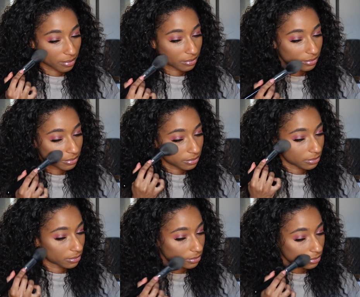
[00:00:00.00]

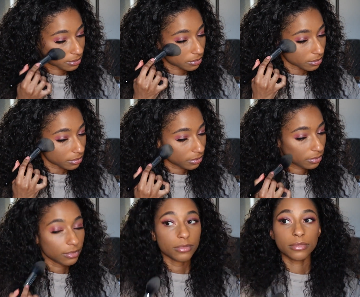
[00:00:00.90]

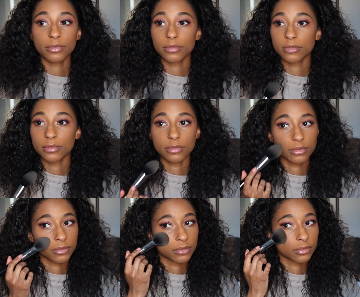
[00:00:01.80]

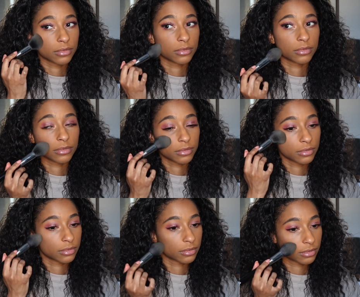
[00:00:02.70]

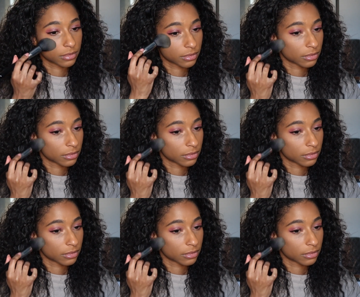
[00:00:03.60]
(no one is talking)